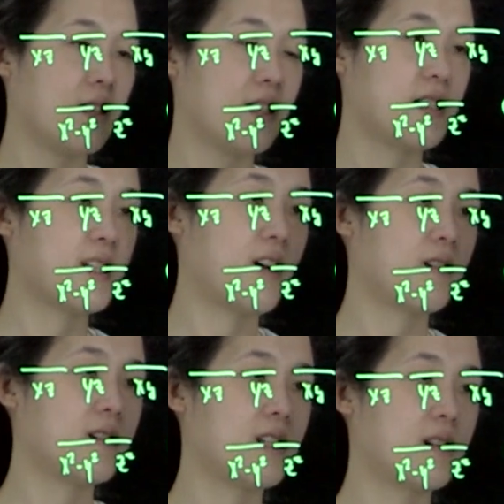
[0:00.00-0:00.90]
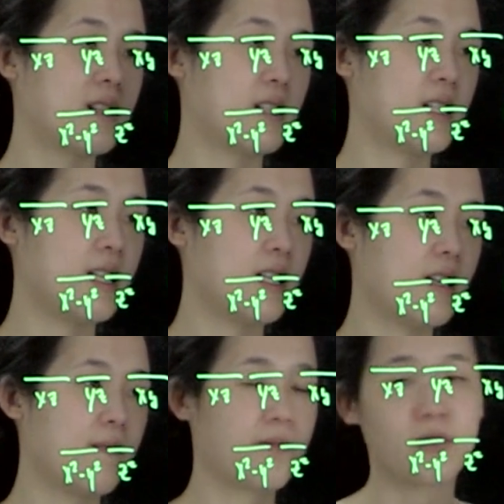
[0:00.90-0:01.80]
is now delta t.
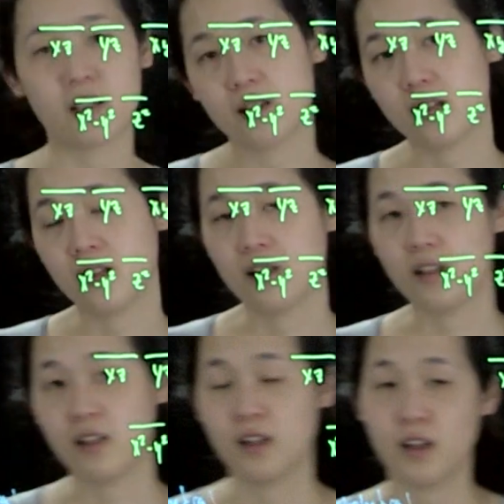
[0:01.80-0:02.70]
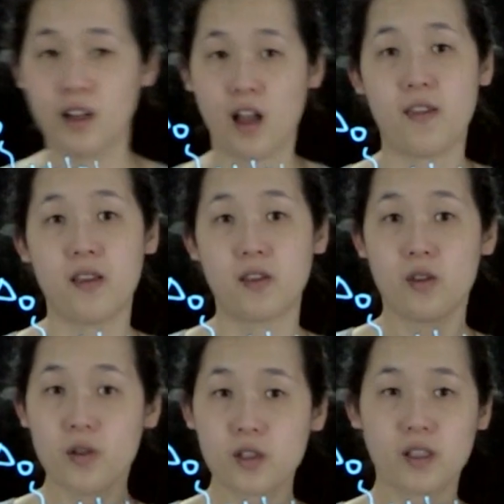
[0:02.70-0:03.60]
And then so
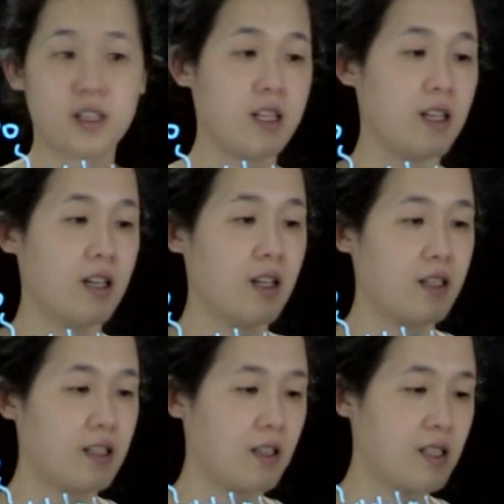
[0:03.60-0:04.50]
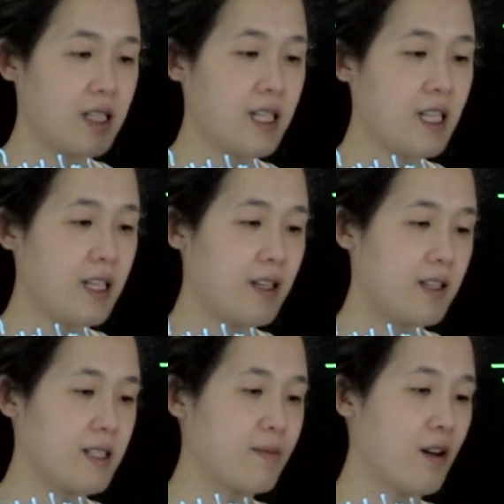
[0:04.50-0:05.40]
usually delta t
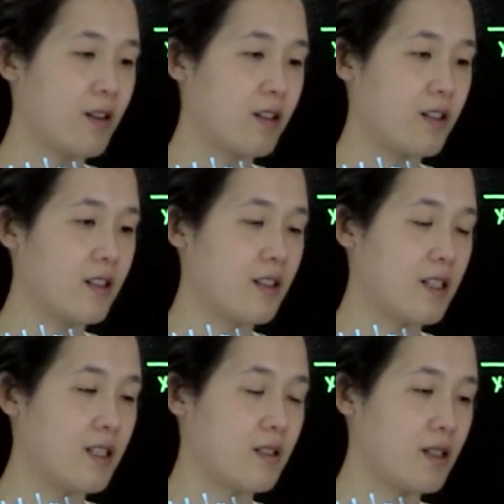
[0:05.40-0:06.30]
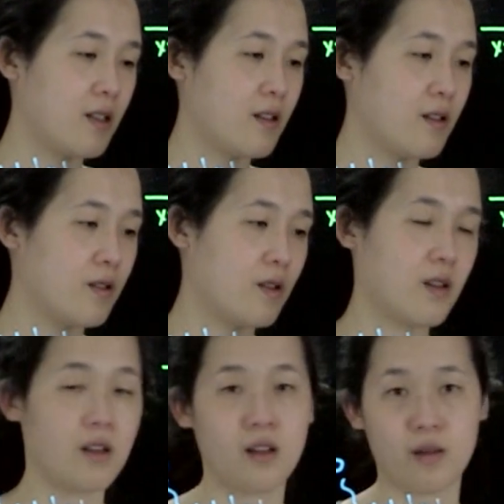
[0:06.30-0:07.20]
is smaller than delta o
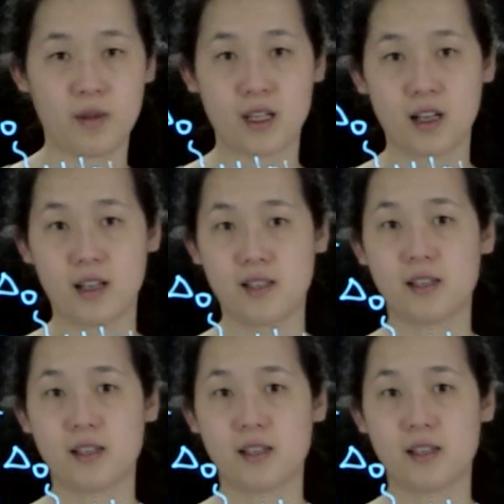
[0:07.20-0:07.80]
because